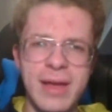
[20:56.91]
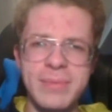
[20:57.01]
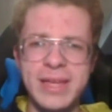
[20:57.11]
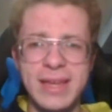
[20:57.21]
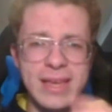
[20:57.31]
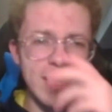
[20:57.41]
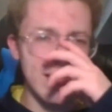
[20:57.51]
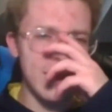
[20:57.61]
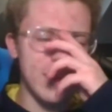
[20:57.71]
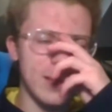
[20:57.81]
I mean,
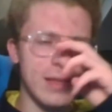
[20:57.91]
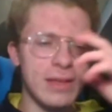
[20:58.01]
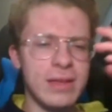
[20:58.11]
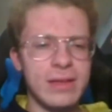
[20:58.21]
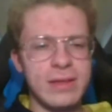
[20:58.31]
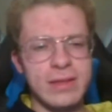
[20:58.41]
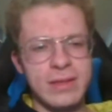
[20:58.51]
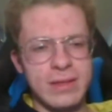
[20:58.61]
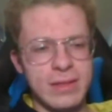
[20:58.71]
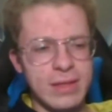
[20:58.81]
he
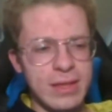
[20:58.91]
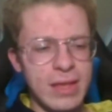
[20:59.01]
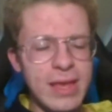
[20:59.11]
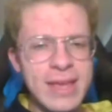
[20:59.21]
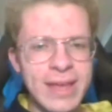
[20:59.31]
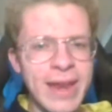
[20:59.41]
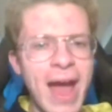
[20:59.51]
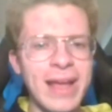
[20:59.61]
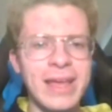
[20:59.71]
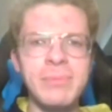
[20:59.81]

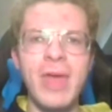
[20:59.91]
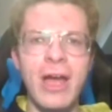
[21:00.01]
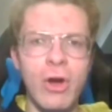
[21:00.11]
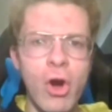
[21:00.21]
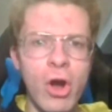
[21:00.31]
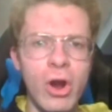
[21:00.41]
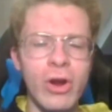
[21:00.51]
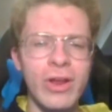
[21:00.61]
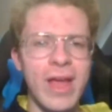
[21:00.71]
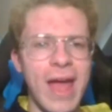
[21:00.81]
cannot keep that
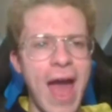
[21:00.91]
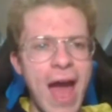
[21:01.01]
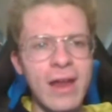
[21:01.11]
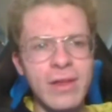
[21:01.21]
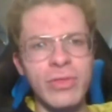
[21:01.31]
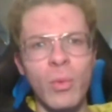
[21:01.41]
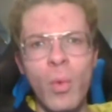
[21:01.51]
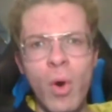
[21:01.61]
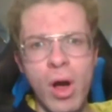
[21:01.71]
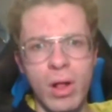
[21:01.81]
car out of the
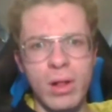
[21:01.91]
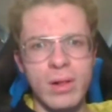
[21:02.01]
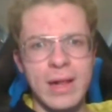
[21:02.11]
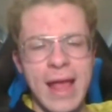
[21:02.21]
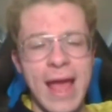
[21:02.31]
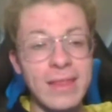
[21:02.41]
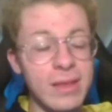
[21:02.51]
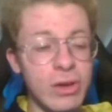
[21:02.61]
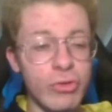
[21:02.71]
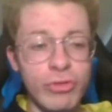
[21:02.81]
wall. And
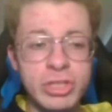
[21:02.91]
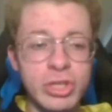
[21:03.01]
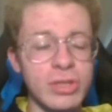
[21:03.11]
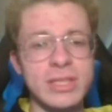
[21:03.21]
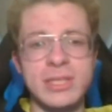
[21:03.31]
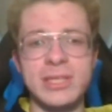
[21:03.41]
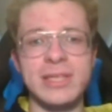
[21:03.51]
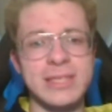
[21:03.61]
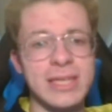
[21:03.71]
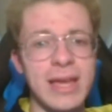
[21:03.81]
the original
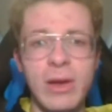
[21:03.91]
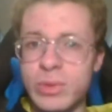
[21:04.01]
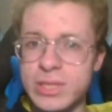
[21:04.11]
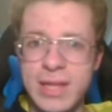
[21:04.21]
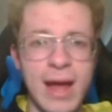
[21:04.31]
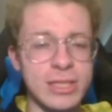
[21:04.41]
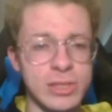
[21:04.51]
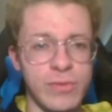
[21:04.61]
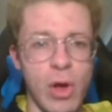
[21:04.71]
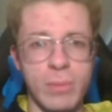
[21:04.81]
incident today was not
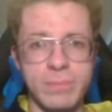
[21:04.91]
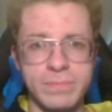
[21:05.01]
his fault.